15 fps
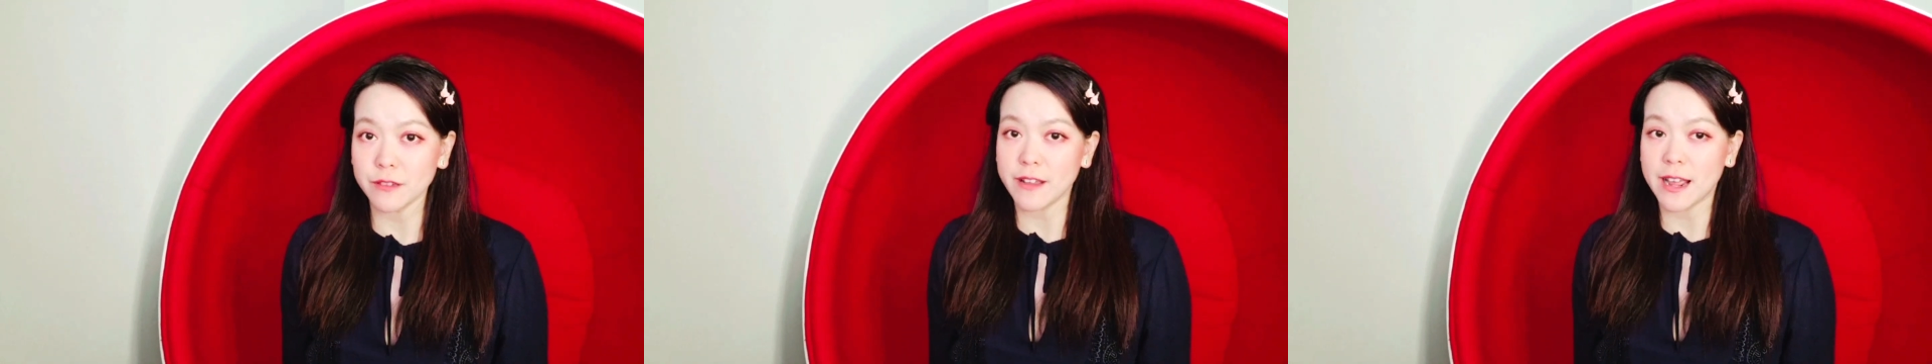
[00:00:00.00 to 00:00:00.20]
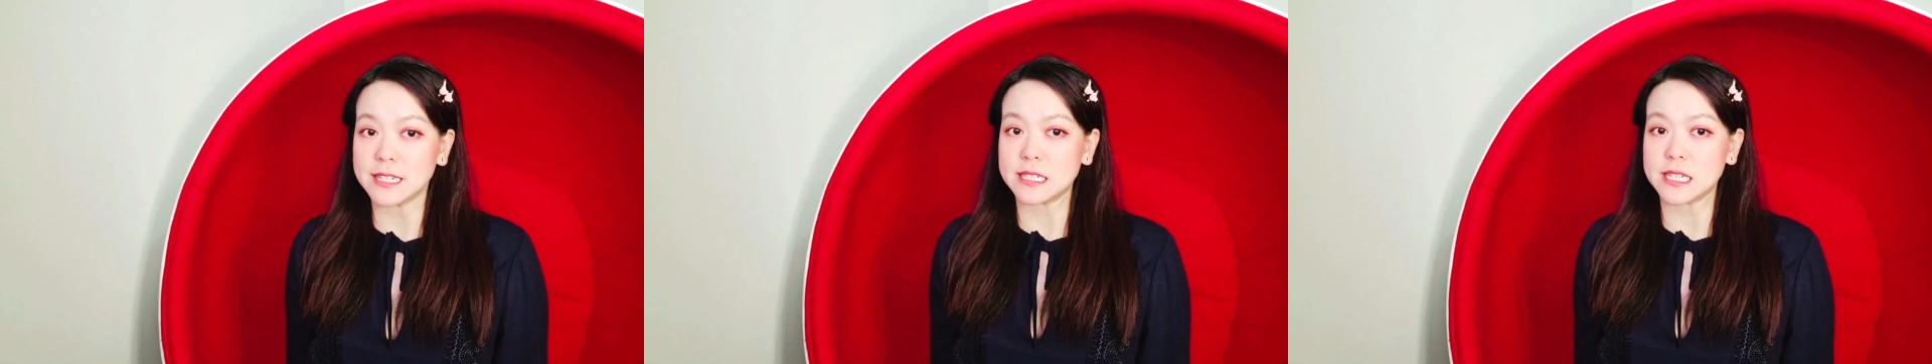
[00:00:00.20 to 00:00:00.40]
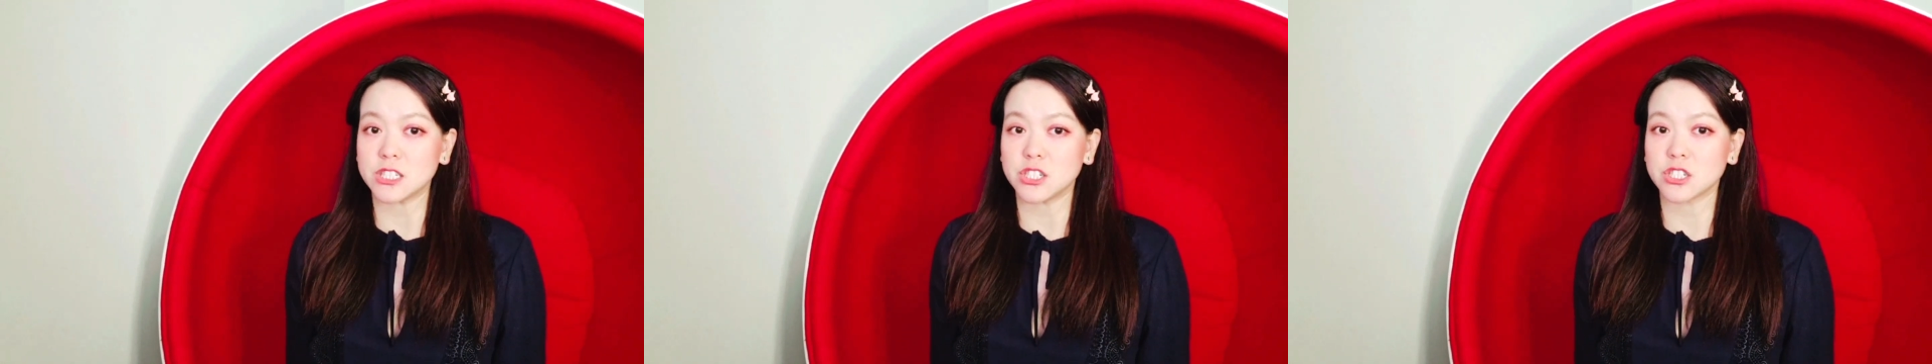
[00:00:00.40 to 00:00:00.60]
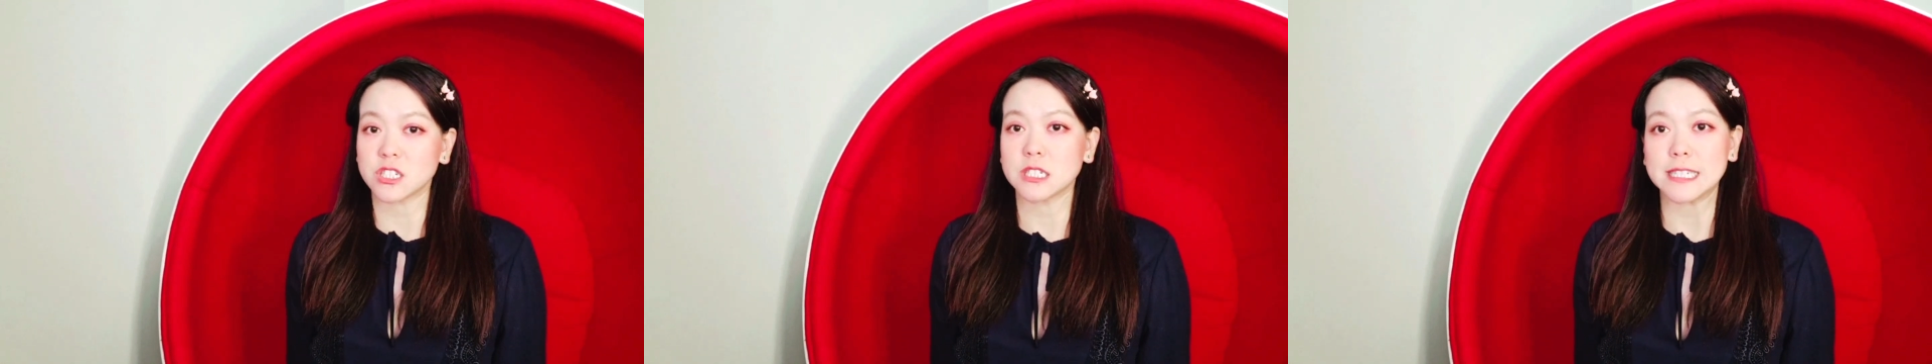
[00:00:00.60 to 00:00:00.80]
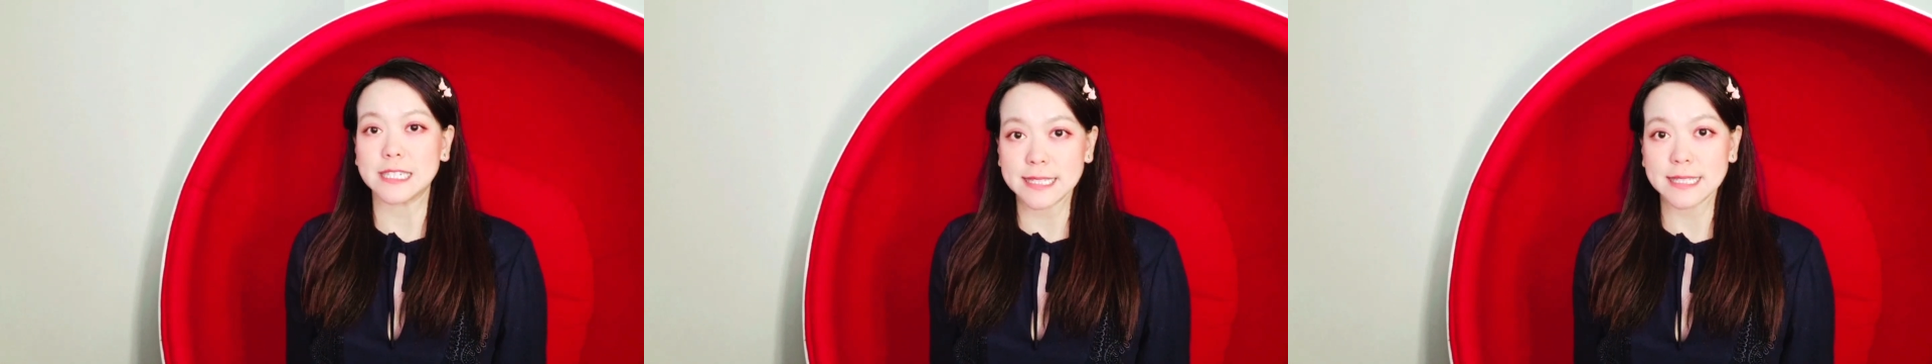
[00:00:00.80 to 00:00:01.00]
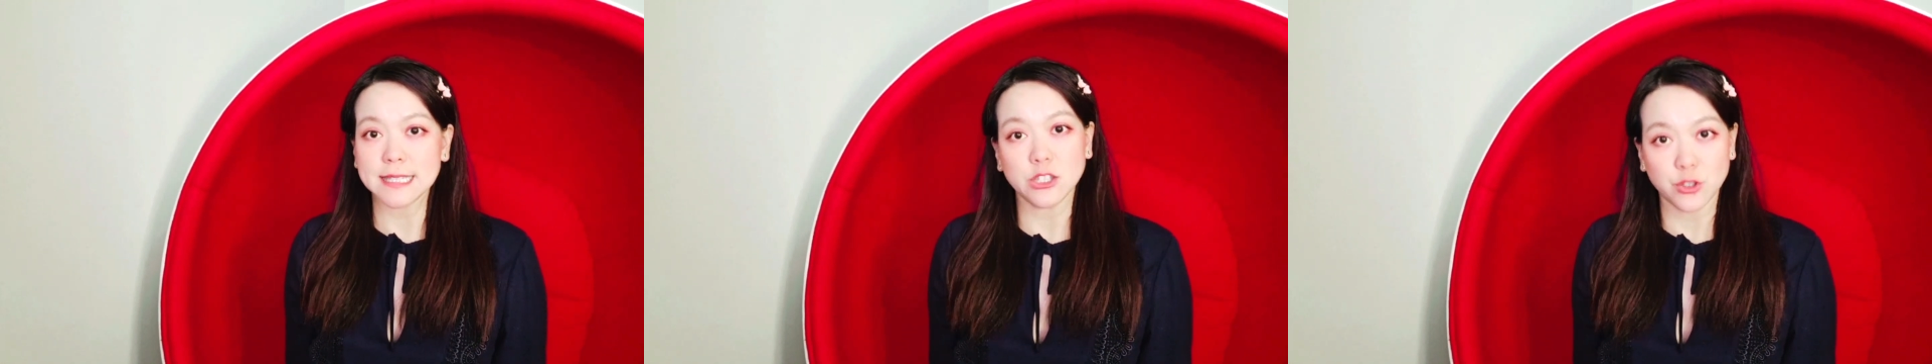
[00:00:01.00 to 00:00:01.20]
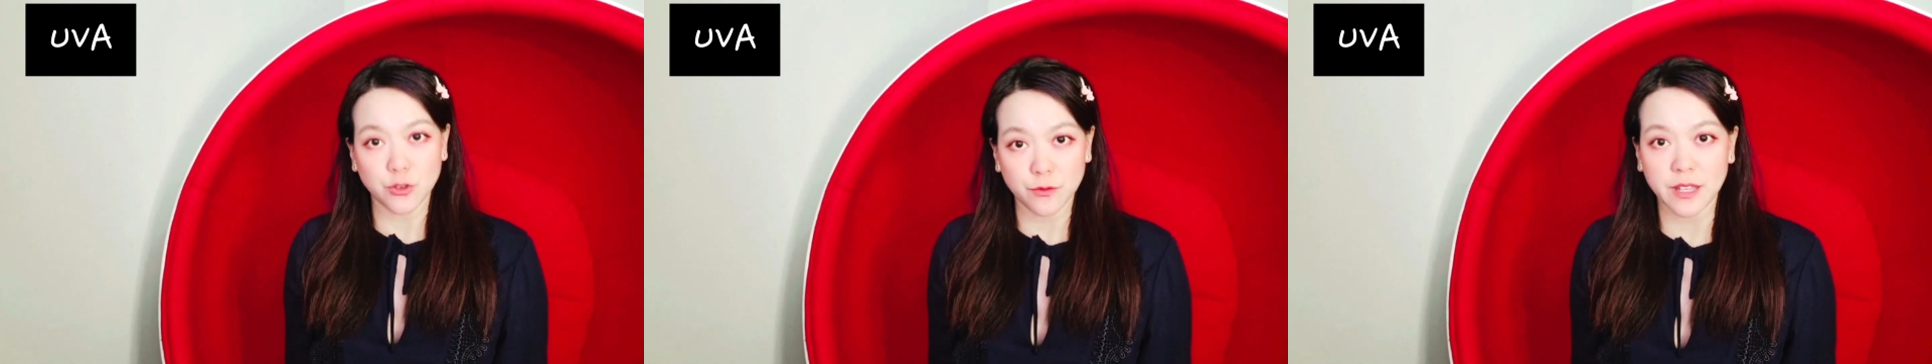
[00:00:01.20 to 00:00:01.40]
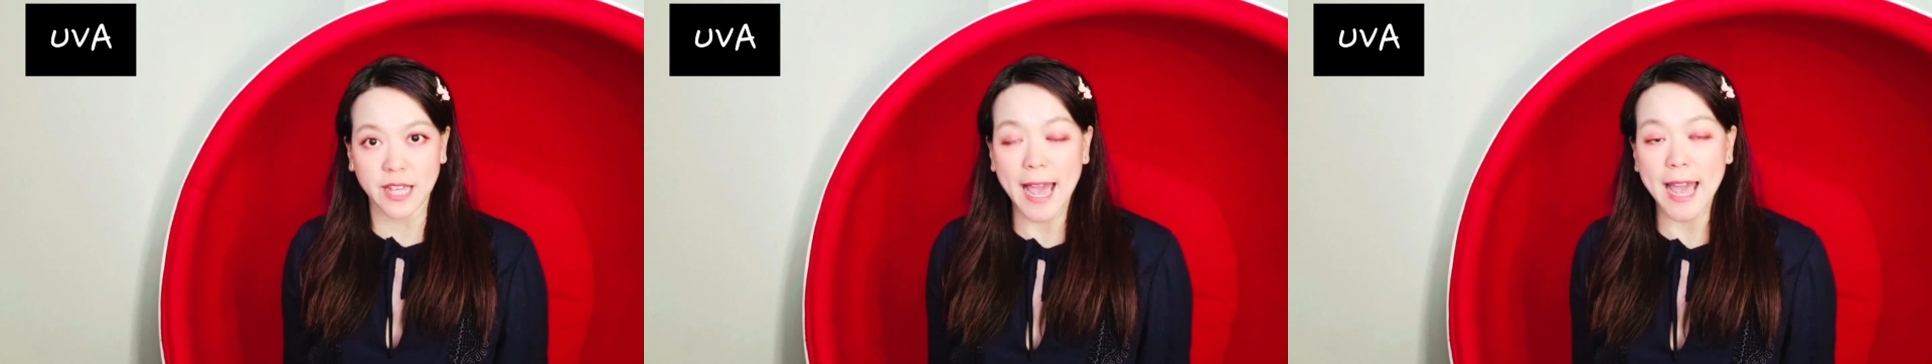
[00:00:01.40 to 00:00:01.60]
radiation is
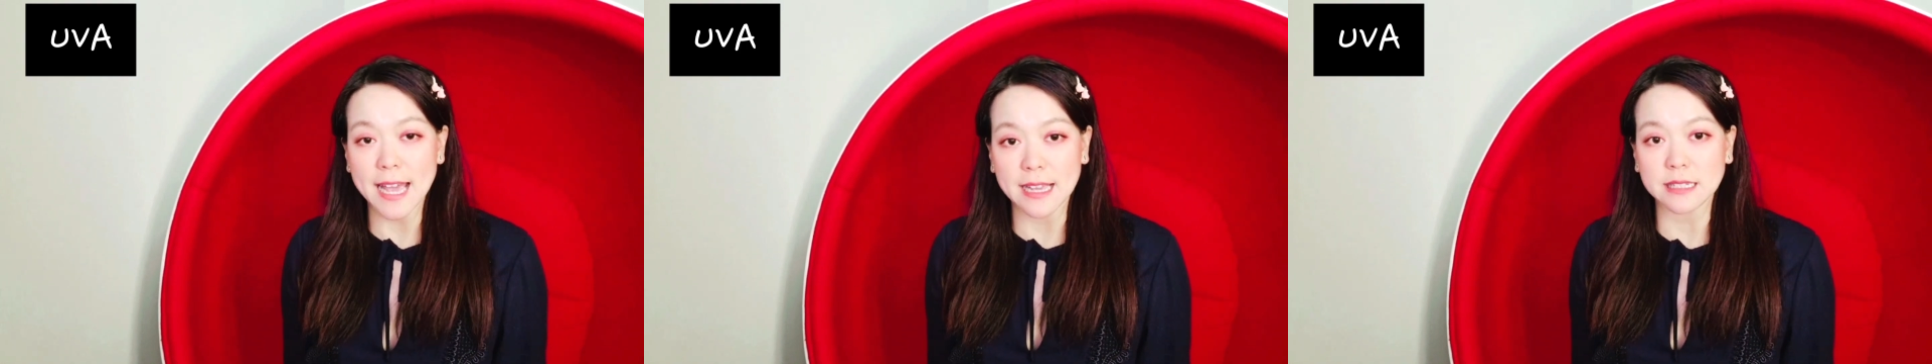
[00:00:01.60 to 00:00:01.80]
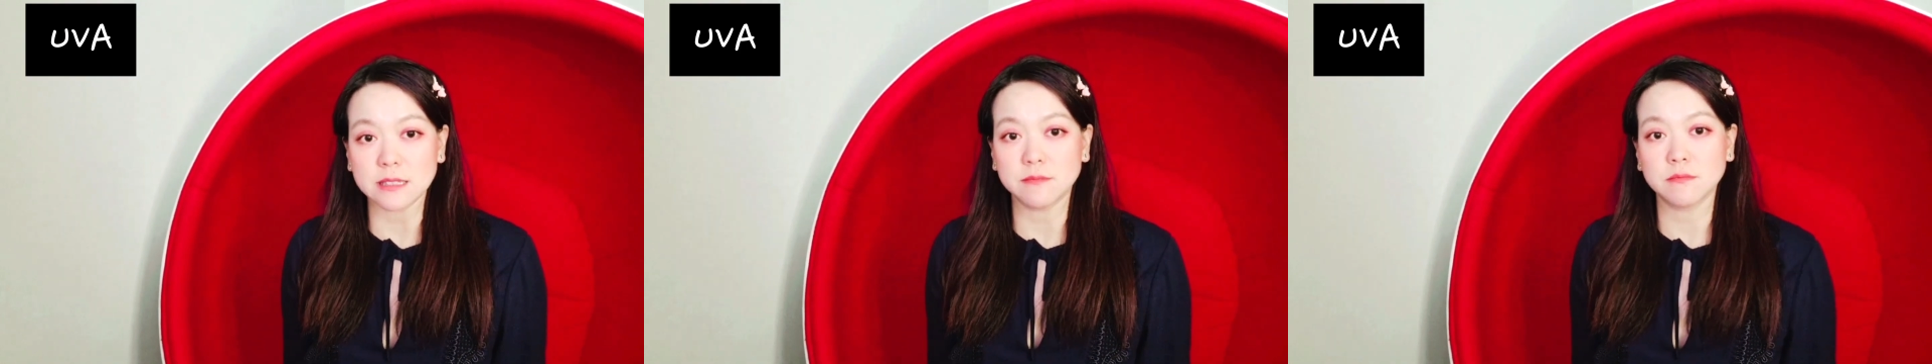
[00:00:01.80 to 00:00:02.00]
UVA.